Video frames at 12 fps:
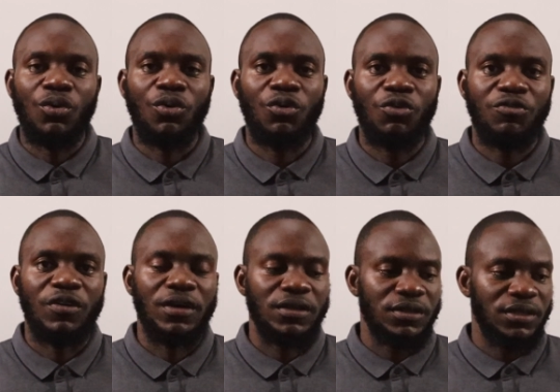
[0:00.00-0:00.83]

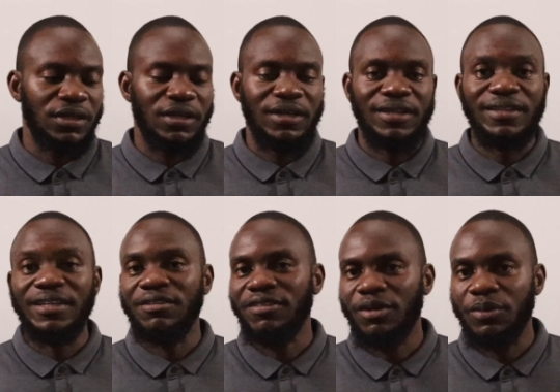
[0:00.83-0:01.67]
over uh, the
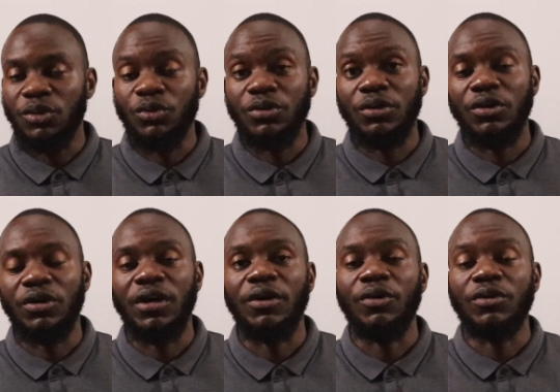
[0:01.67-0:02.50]
environment or,
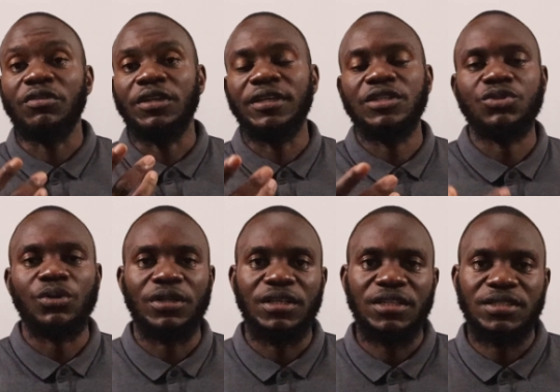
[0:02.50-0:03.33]
uh, or even get you
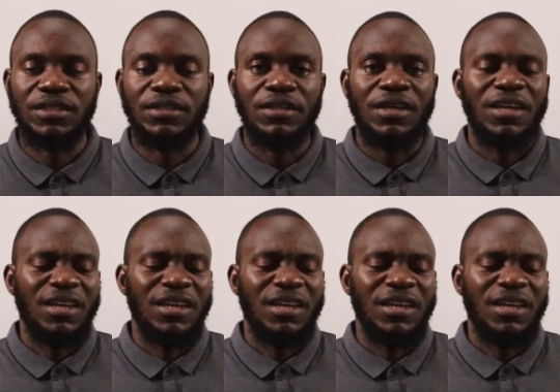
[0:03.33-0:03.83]
addicted.